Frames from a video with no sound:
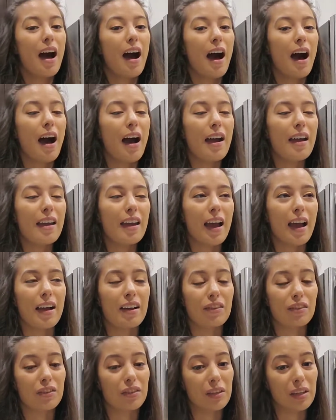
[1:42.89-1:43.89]
I
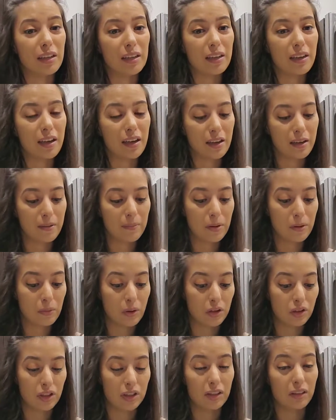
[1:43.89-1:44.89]
actually been
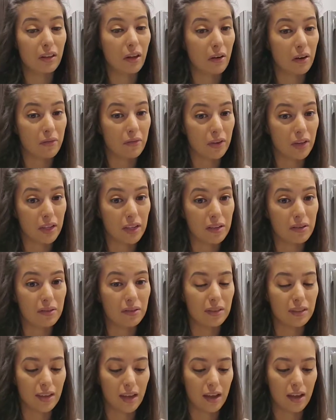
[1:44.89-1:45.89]
watching a lot of
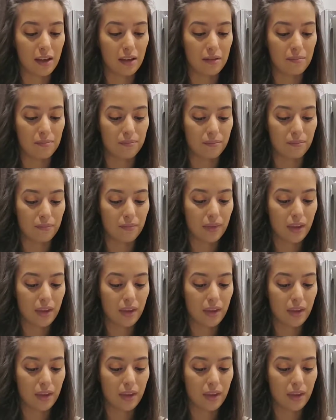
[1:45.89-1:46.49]
videos um,